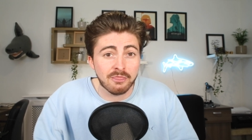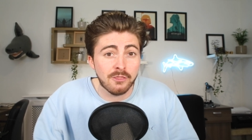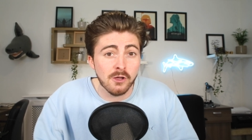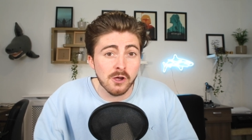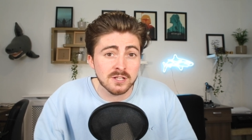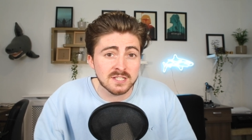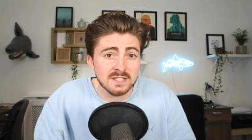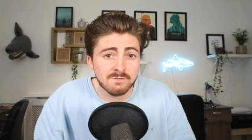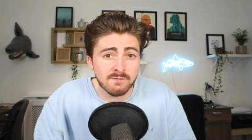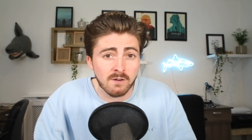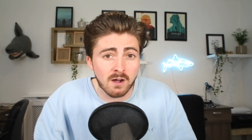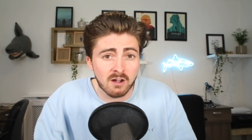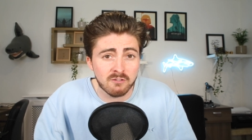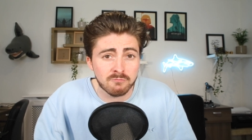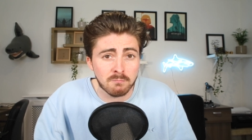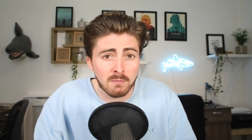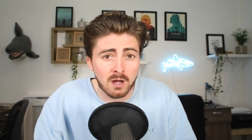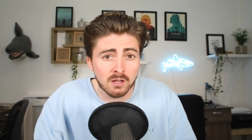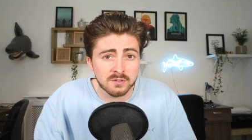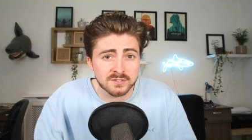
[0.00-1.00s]
and
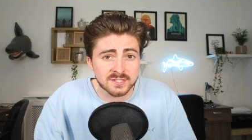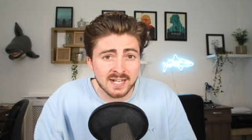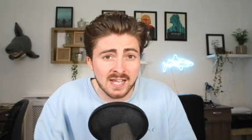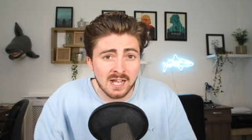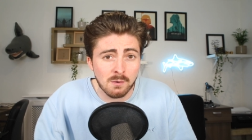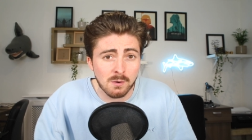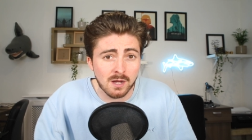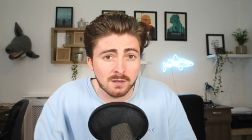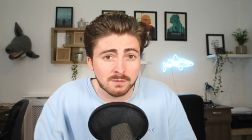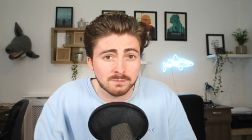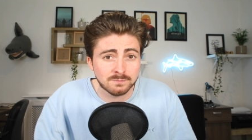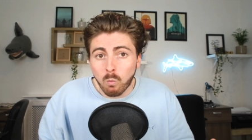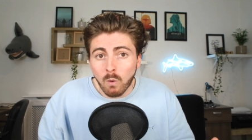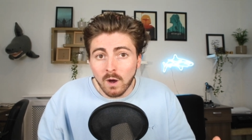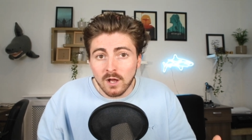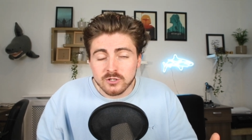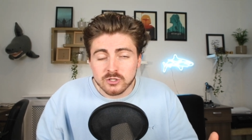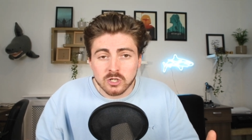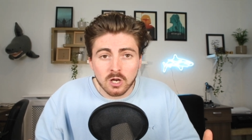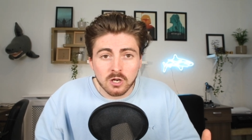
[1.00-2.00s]
thirty-five miles an hour.
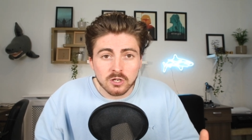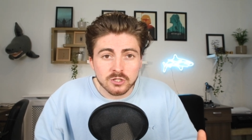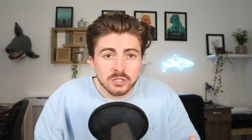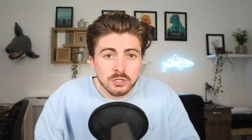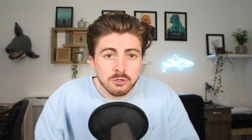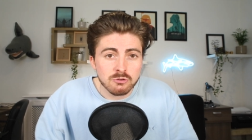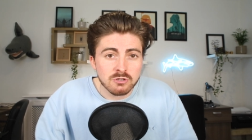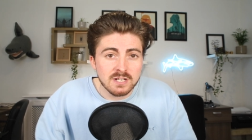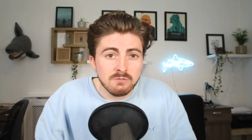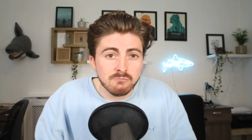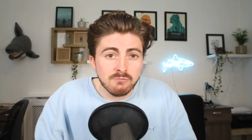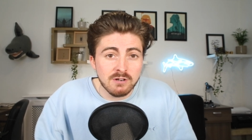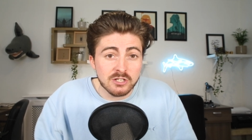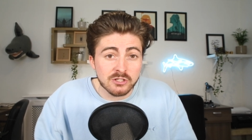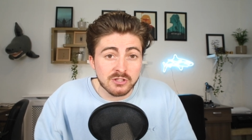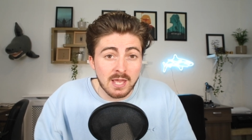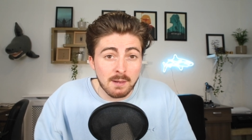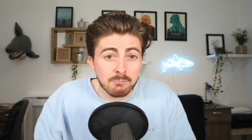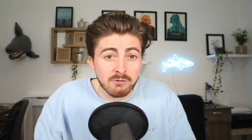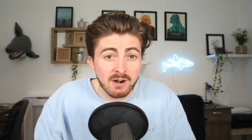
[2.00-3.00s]
White sharks usually
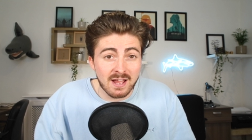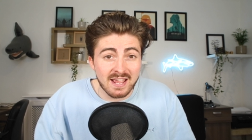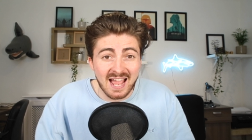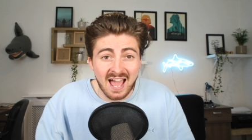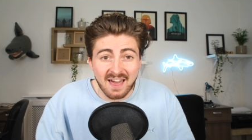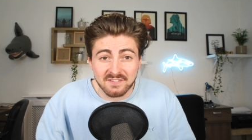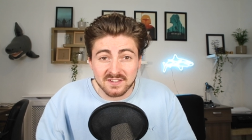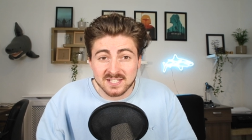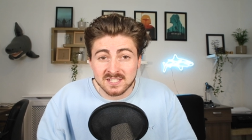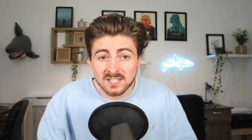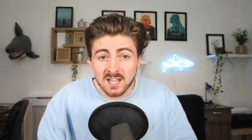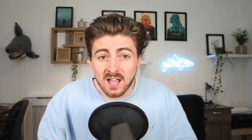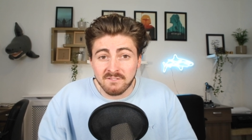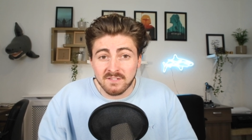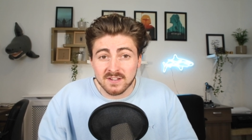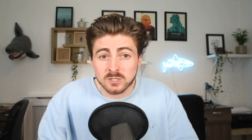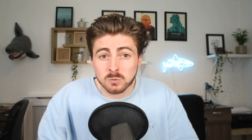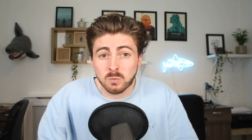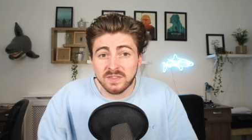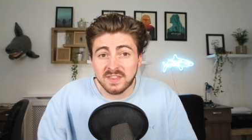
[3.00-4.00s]
reach their prey at the
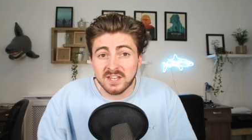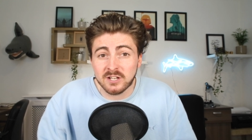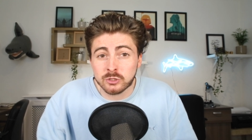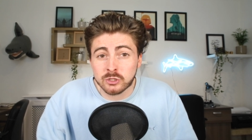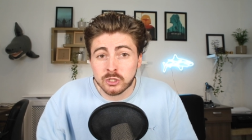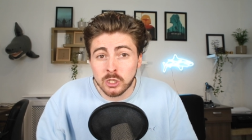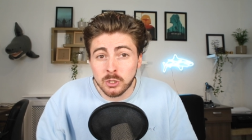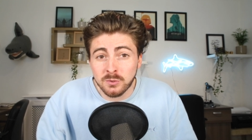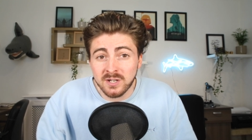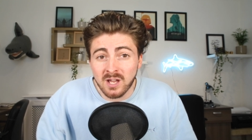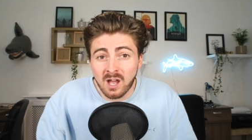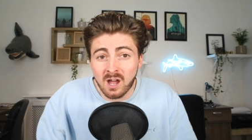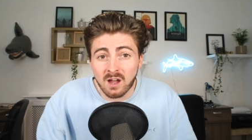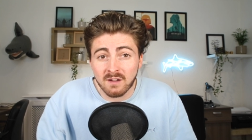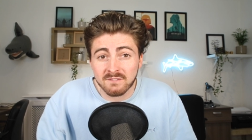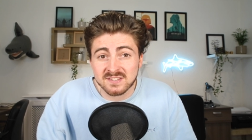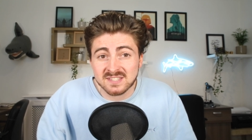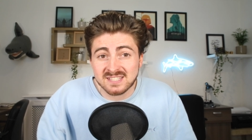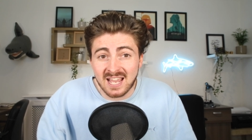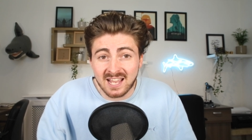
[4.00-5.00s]
surface within two and a
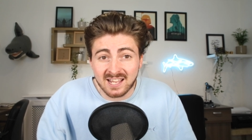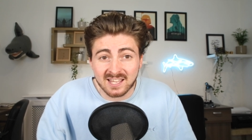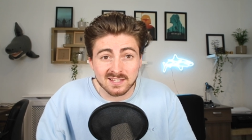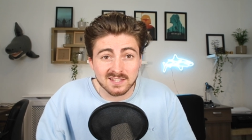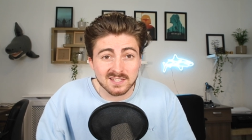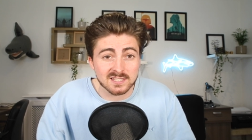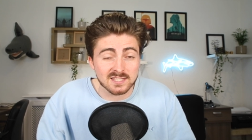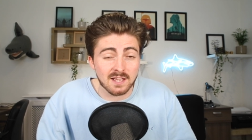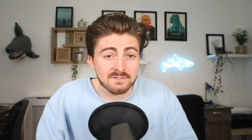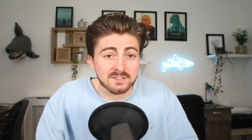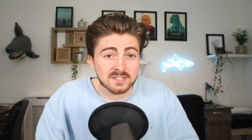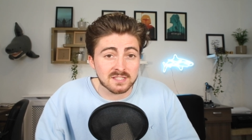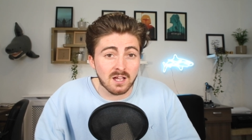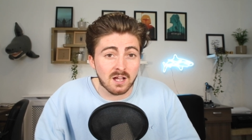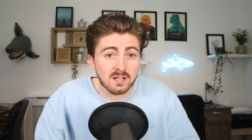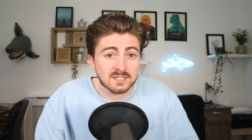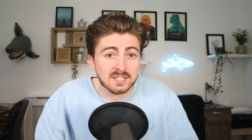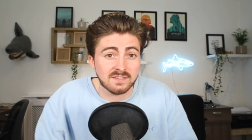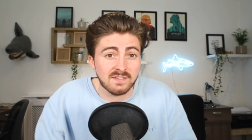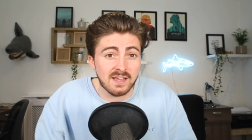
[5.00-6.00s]
half seconds of
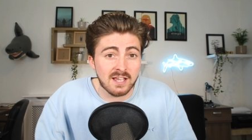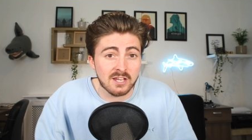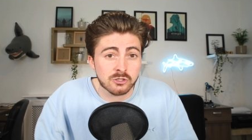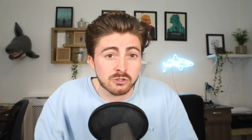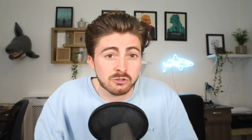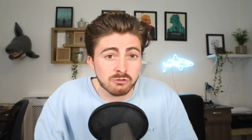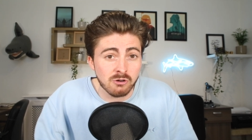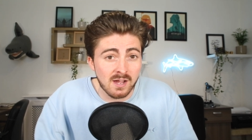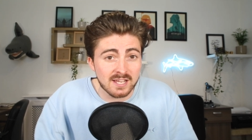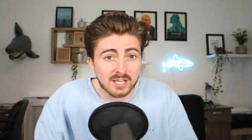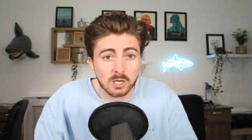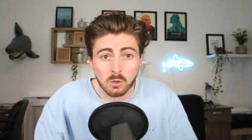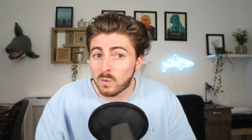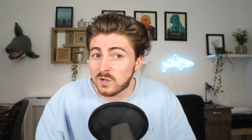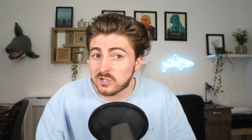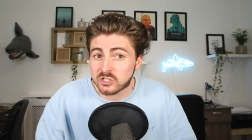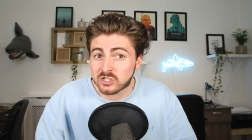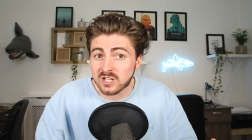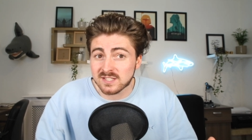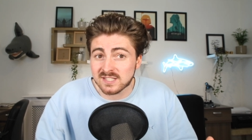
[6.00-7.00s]
starting their strike,
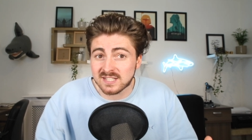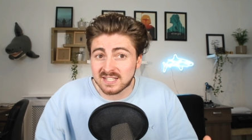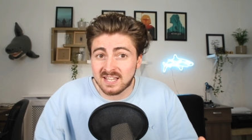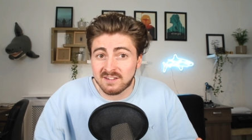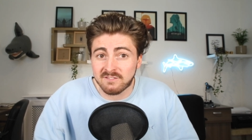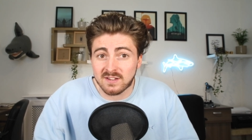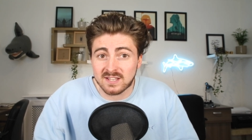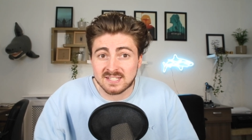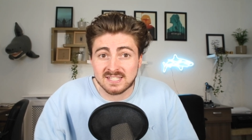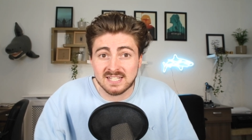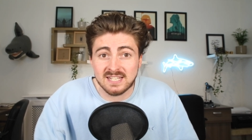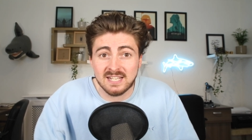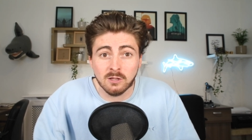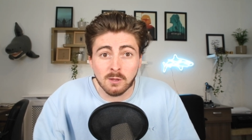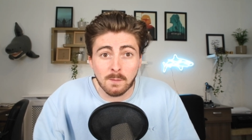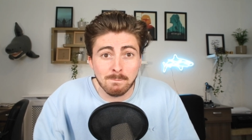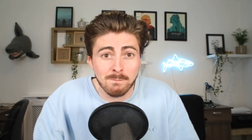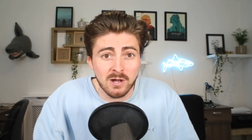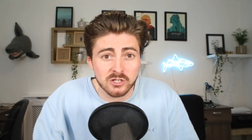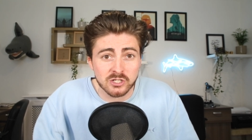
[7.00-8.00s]
which doesn't give a
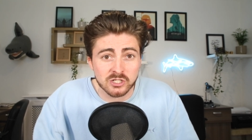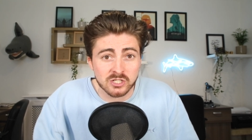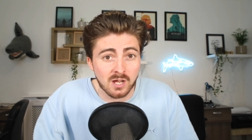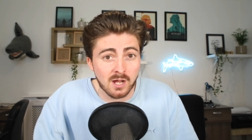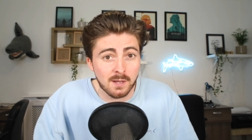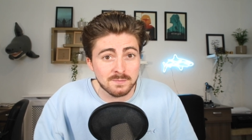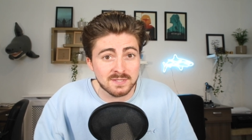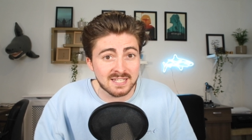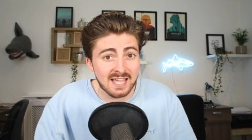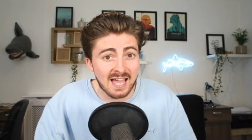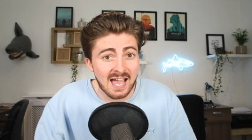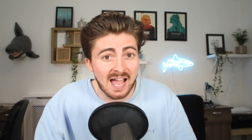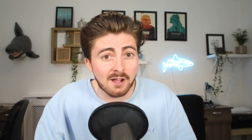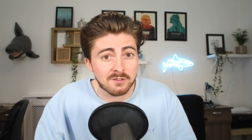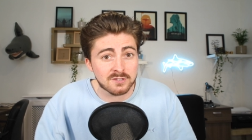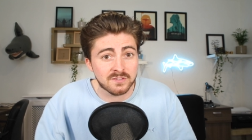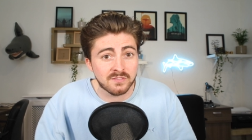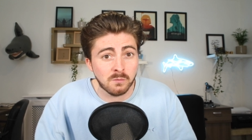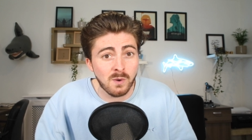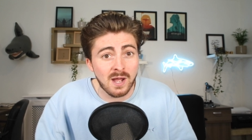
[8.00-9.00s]
seal much time to get
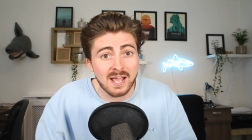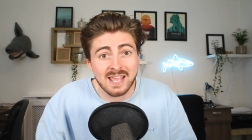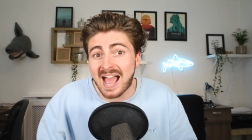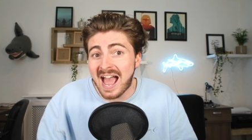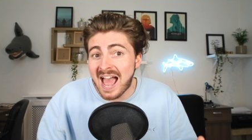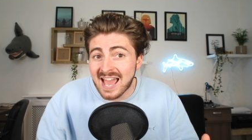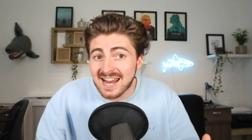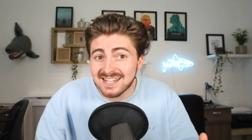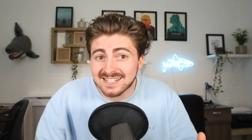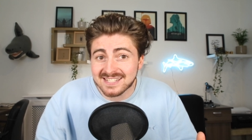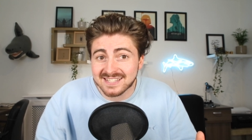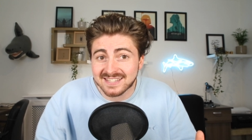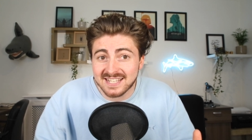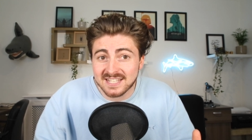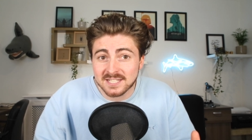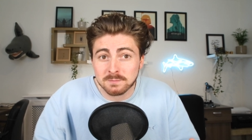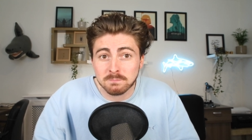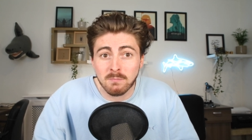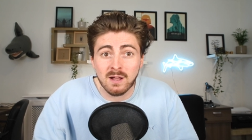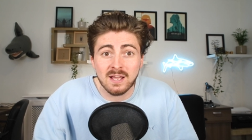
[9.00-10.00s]
out of the way, and
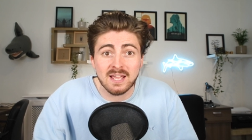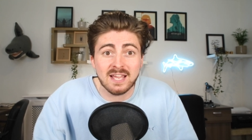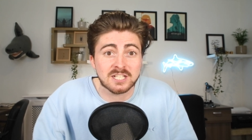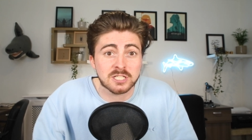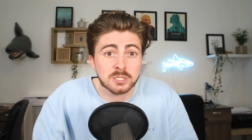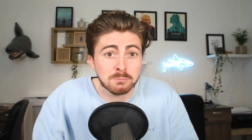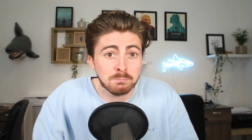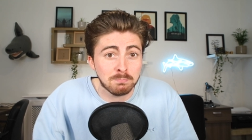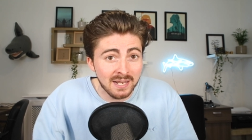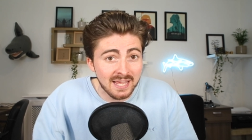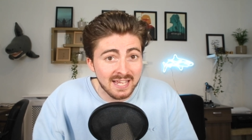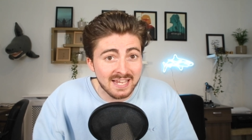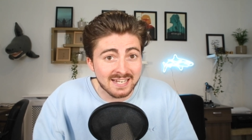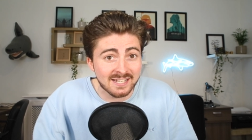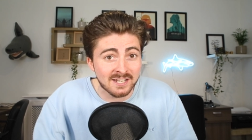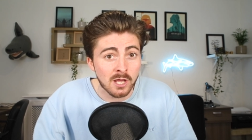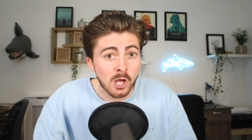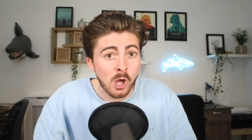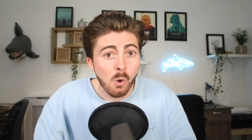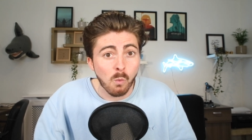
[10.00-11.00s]
this might
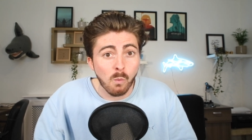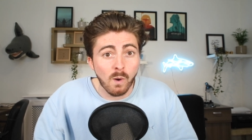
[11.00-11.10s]
explain